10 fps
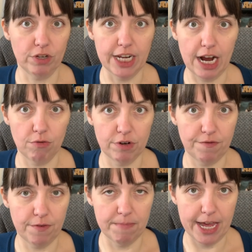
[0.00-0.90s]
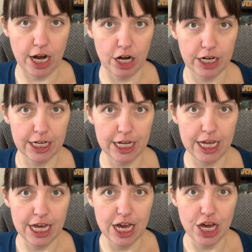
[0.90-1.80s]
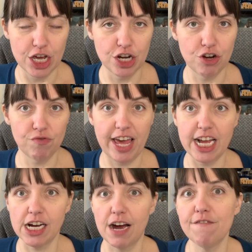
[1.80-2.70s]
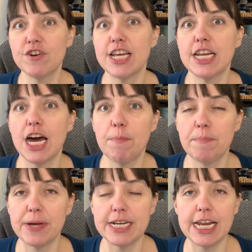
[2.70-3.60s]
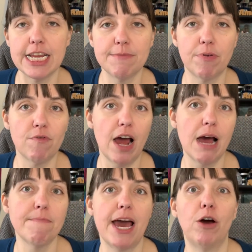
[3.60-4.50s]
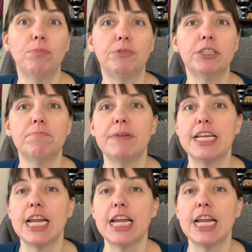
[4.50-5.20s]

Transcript: out from there. You know, they covered it up, and Balram helped them,